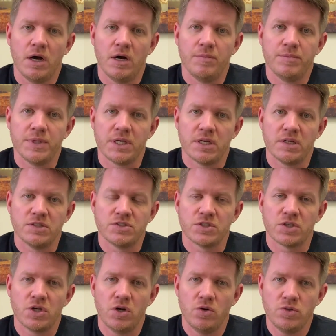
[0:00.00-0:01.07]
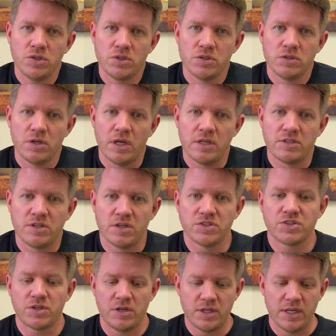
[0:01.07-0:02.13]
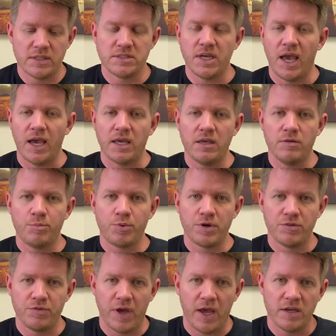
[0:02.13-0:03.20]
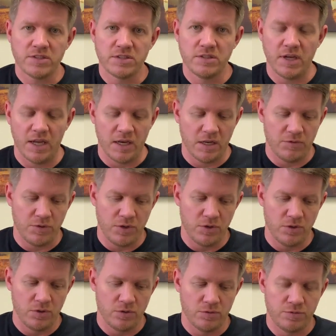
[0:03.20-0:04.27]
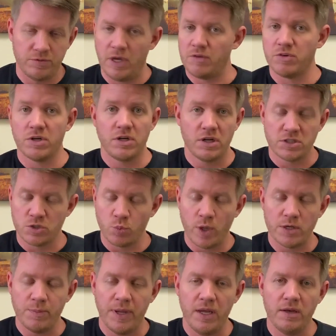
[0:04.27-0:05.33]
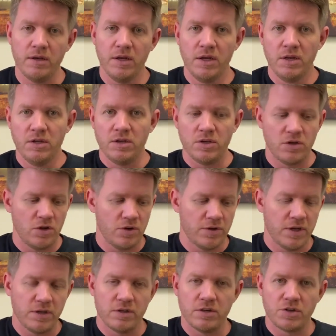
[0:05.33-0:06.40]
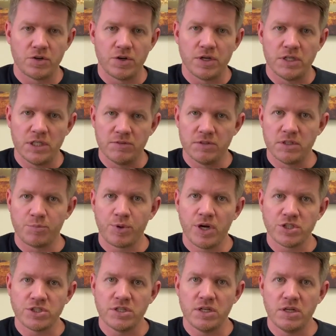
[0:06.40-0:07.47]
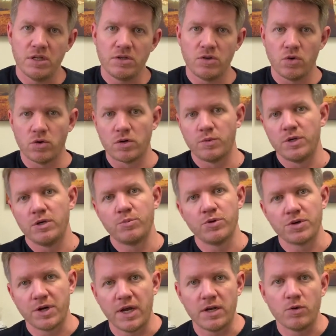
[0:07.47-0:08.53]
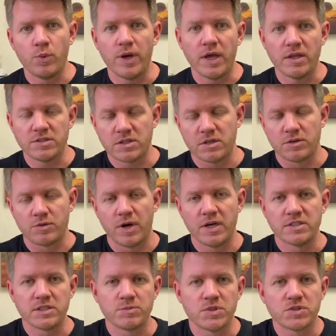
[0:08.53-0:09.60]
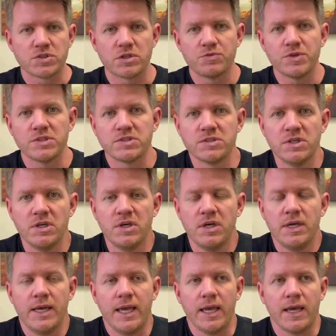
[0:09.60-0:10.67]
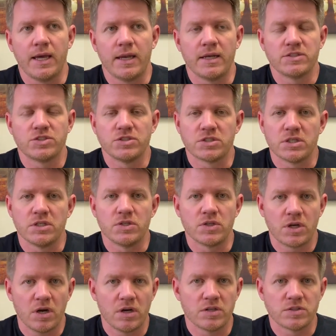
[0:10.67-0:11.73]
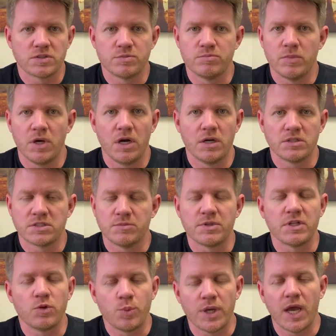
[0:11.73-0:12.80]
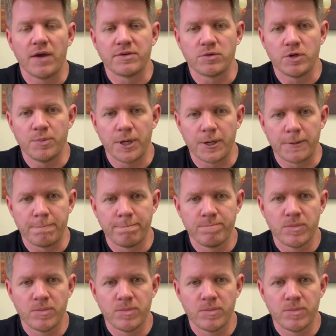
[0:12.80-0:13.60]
Because the coat, it does start to get tacky pretty fast. And if you've ever touched wet paint, you know that you're going to leave a depression in it, or when you pull your hand away, it's going to rise up the surface. And that's just going to cause something that we have to repair.